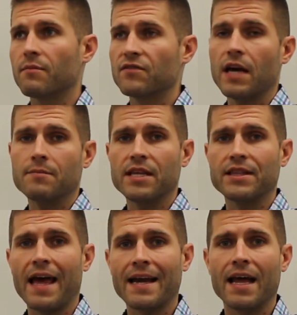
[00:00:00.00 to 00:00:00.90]
times
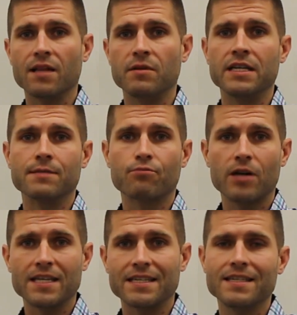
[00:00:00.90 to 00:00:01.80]
that that element is
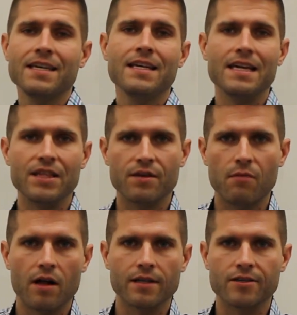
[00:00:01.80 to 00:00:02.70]
present in the
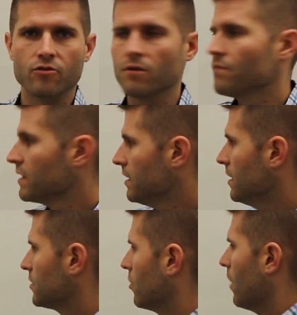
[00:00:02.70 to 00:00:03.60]
molecule.
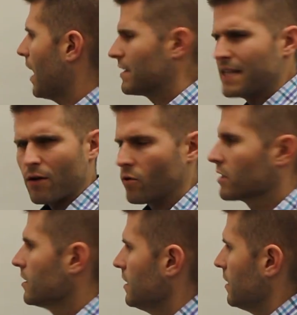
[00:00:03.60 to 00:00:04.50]
So how does that
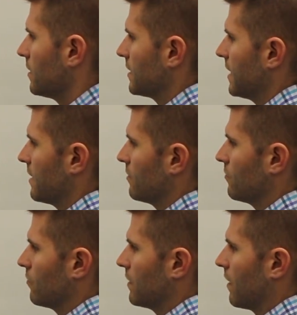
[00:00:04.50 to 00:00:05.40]
work? Let's say
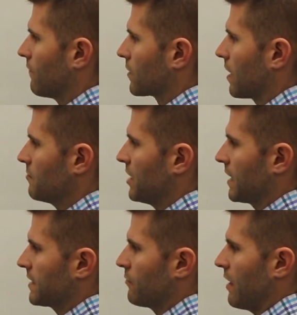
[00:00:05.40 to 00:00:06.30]
for carbon
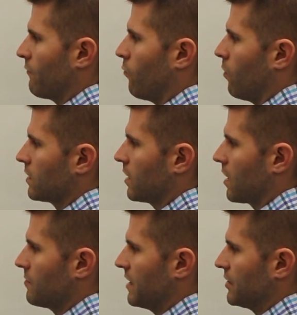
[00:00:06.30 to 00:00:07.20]
dioxide we have one
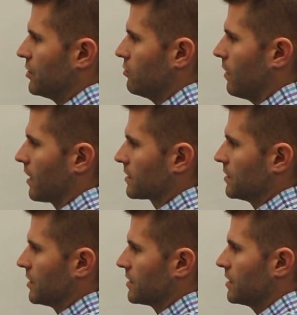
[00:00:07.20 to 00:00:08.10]
carbon and two
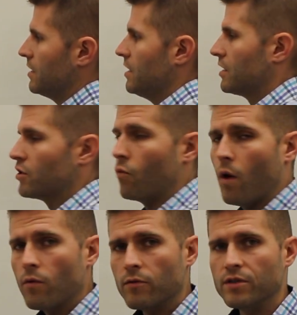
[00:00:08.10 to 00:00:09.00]
oxygens. So
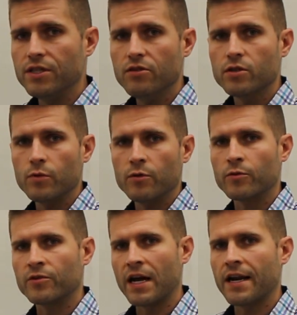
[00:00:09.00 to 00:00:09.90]
what we would do is we
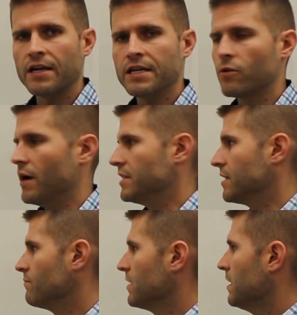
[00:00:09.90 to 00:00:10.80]
would write out an equation